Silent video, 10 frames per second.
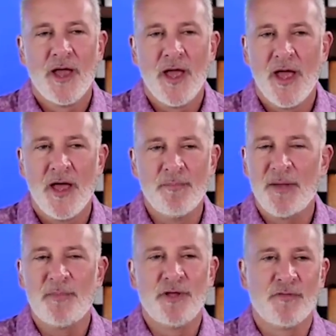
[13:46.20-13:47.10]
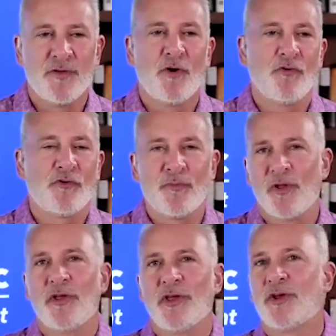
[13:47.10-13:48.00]
and maybe even
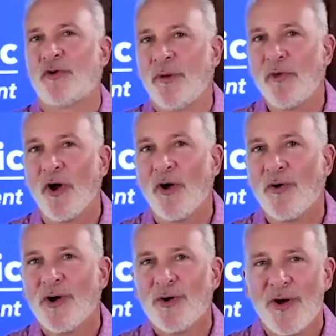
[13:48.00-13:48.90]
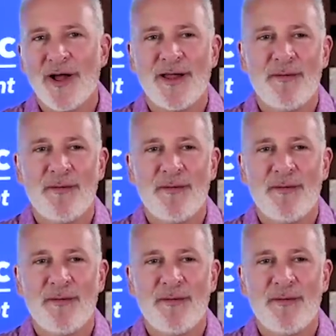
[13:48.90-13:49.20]
ultimately in crypto, right?